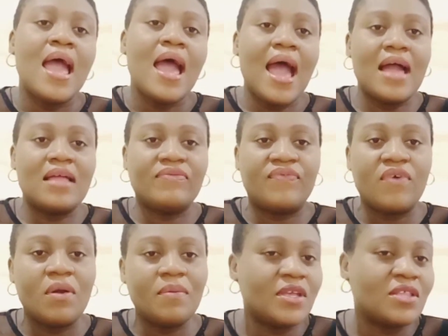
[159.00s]
And
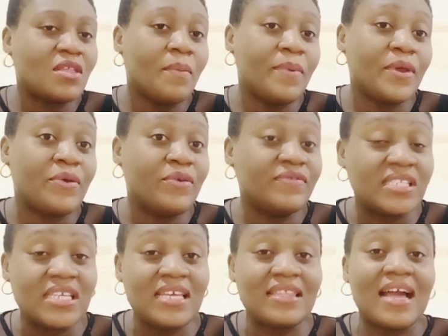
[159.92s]
from the topic, you've
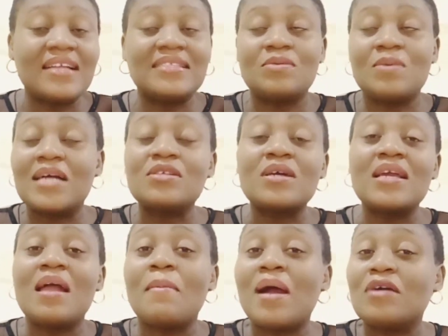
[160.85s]
seen that we are
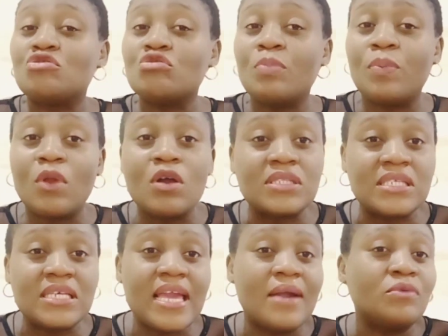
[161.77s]
talking about two
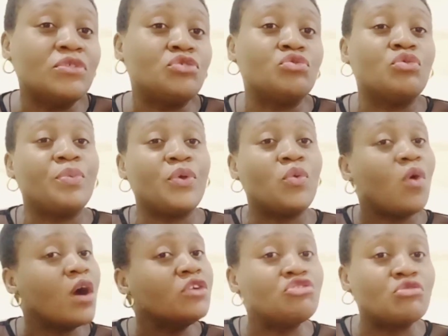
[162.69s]
plots here, which will be
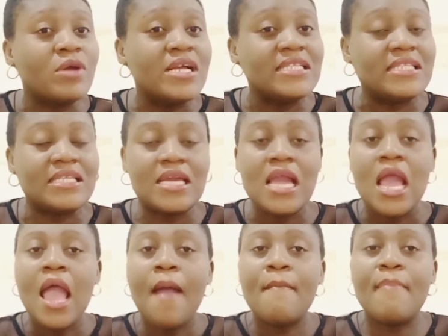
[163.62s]

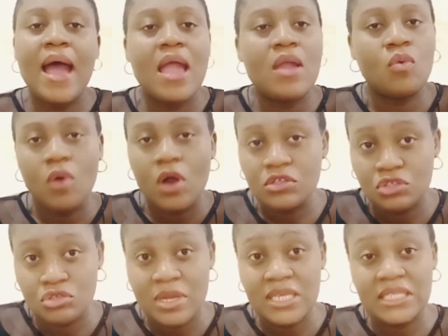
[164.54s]
120 by
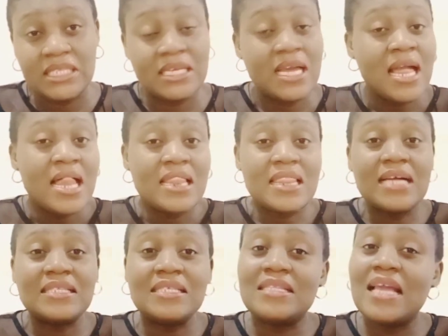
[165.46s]
120.
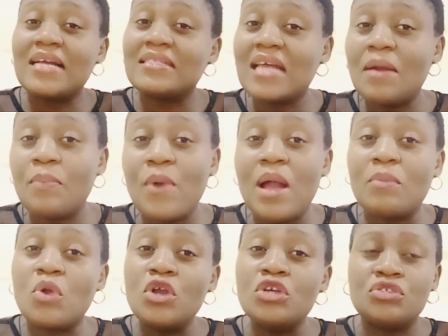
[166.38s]
That is the example
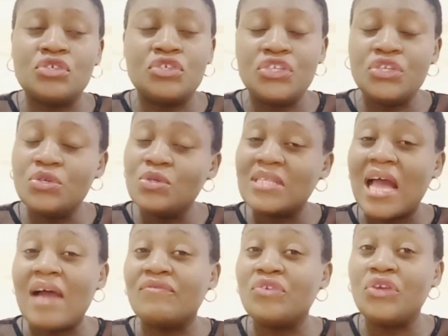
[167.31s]
I'm going to use.
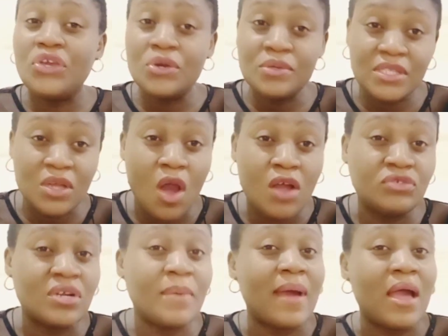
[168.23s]
I've used
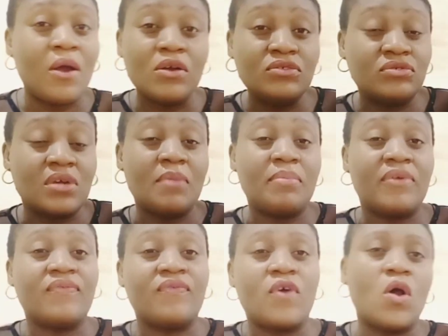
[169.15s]
100 by 100
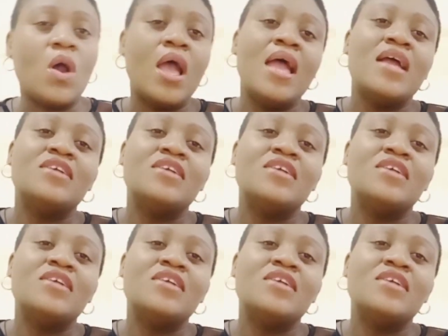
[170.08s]
before.